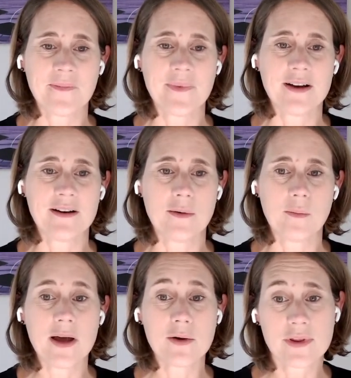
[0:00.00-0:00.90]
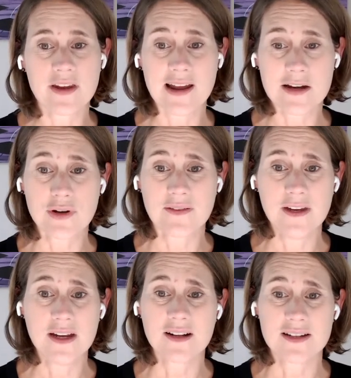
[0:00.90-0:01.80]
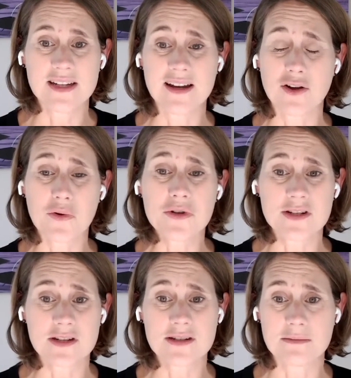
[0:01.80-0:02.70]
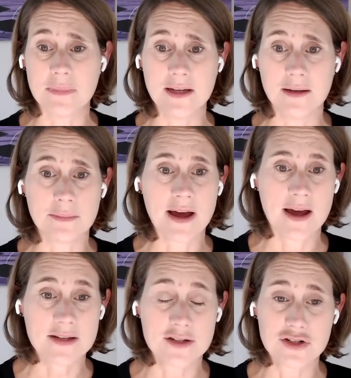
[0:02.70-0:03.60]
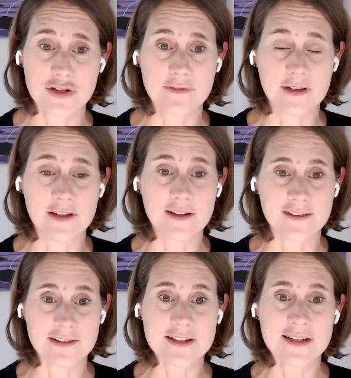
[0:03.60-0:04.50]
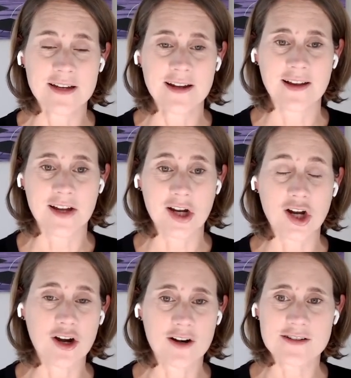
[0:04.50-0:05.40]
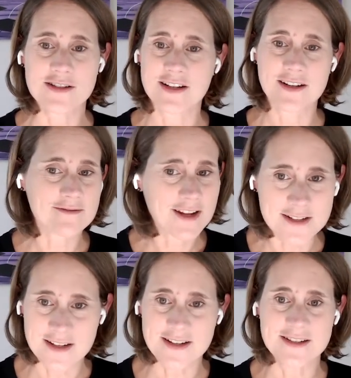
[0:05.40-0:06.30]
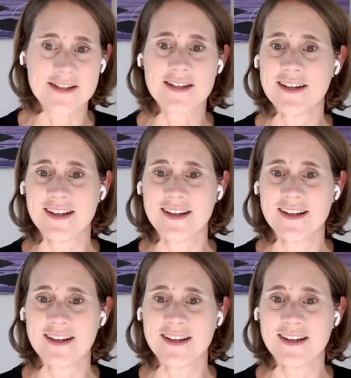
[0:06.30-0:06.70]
And with electric vehicles, I don't just mean passenger vehicles like cars, like Teslas